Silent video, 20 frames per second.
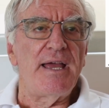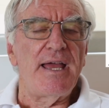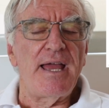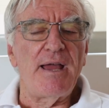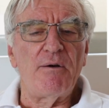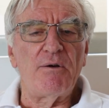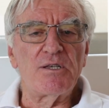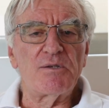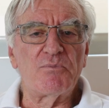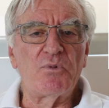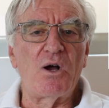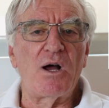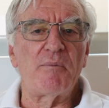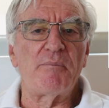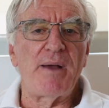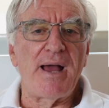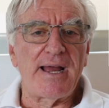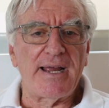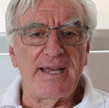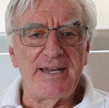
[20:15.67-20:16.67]
It was
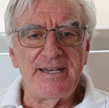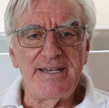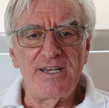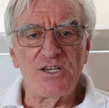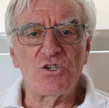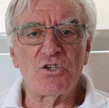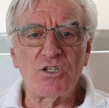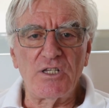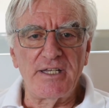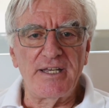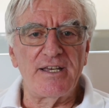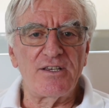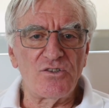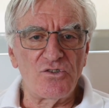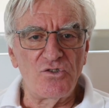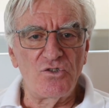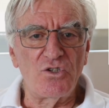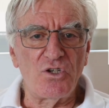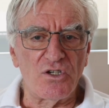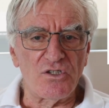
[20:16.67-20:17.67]
brought back initially as
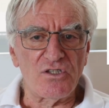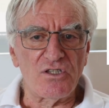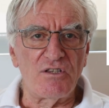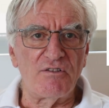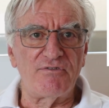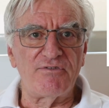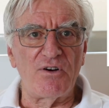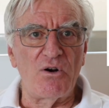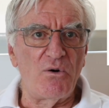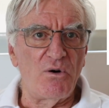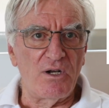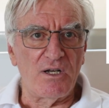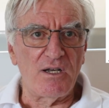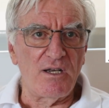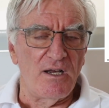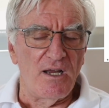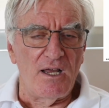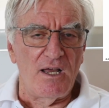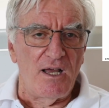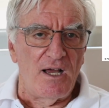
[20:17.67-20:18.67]
just the forward
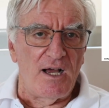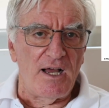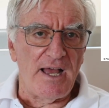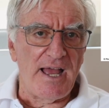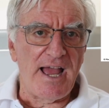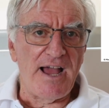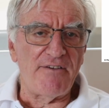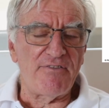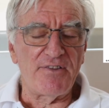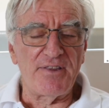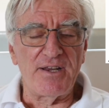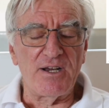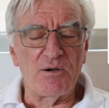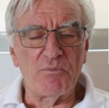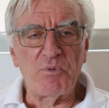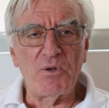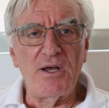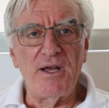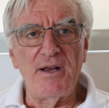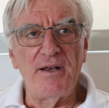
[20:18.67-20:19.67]
half of the
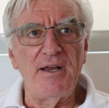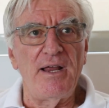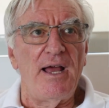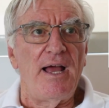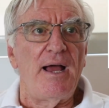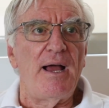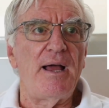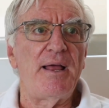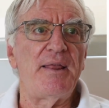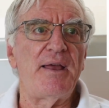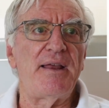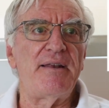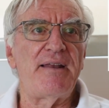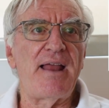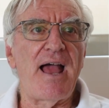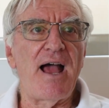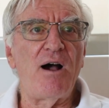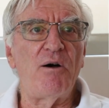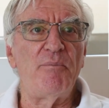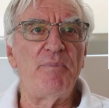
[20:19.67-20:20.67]
airplane, and they
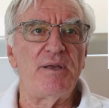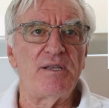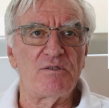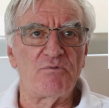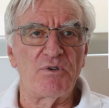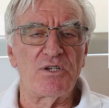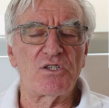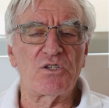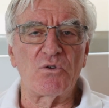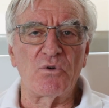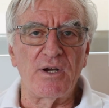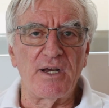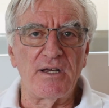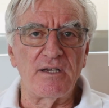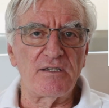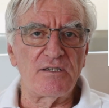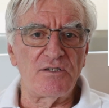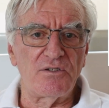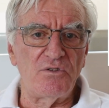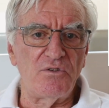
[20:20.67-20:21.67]
now is restoring
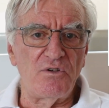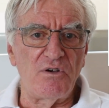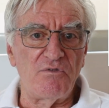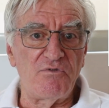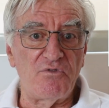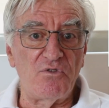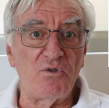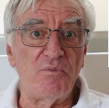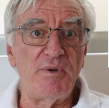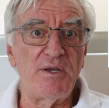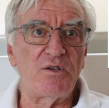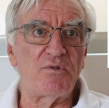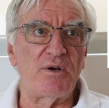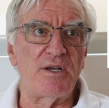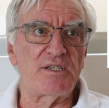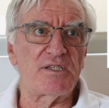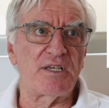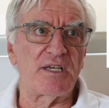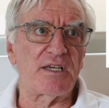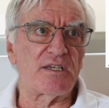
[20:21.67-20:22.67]
it to a full
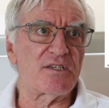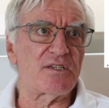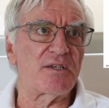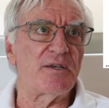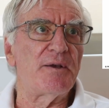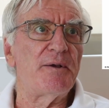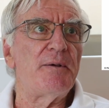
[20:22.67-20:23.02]
B-26,